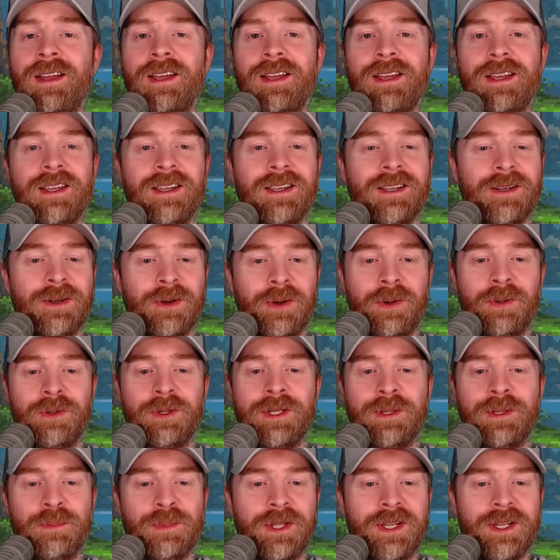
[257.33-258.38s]
It
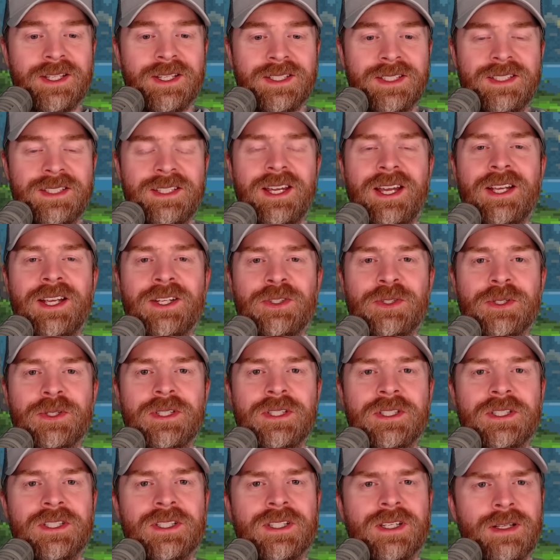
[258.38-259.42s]
only plays
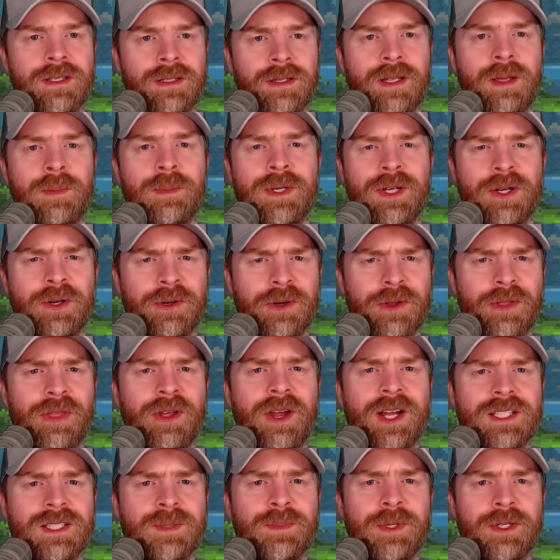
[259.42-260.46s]
Tetris. Let me know your
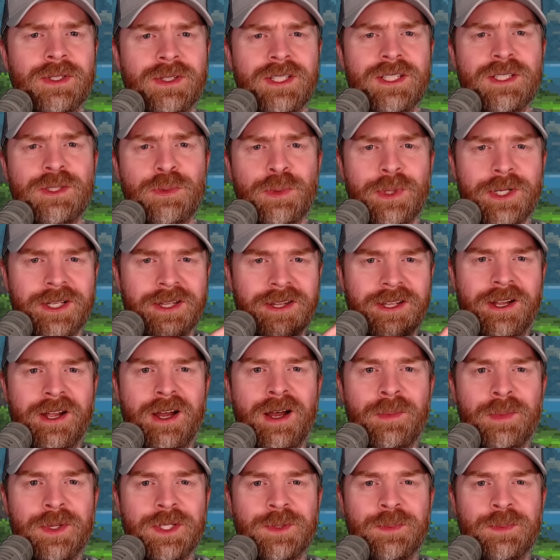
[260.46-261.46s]
thoughts about this one in the comments